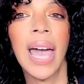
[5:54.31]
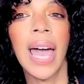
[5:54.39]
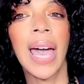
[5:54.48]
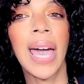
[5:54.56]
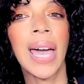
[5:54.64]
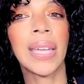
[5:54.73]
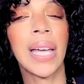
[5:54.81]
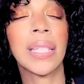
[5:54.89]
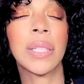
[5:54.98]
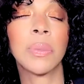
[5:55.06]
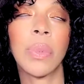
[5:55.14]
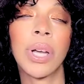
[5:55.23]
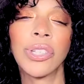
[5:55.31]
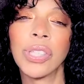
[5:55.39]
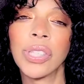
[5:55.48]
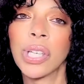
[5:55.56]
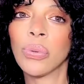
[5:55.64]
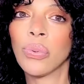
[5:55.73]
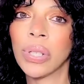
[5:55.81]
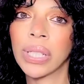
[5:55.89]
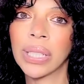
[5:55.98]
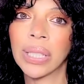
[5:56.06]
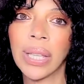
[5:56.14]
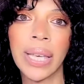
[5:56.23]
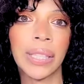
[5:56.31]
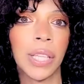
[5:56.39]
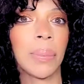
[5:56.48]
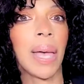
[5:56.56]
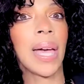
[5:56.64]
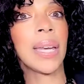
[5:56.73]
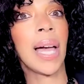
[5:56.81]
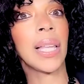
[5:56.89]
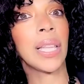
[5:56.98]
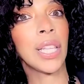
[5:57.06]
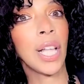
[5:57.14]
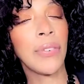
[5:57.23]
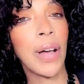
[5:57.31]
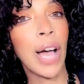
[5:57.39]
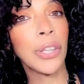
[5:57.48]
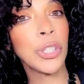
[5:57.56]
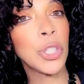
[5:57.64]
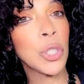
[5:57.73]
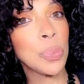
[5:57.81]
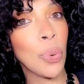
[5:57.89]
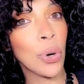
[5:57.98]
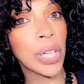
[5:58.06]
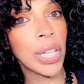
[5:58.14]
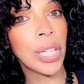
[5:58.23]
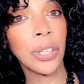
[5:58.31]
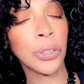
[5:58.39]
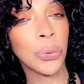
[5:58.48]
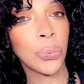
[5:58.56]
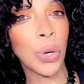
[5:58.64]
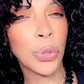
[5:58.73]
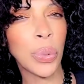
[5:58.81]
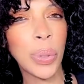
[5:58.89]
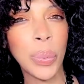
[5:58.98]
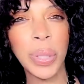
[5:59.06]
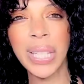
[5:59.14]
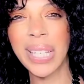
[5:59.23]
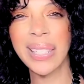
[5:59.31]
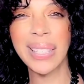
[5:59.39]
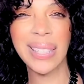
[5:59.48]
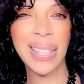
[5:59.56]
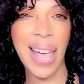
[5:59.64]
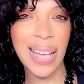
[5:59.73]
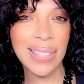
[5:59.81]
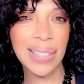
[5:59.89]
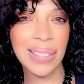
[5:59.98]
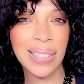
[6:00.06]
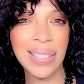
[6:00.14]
And as much as I really like them, and I love how they sported it on the runway with like slacks and things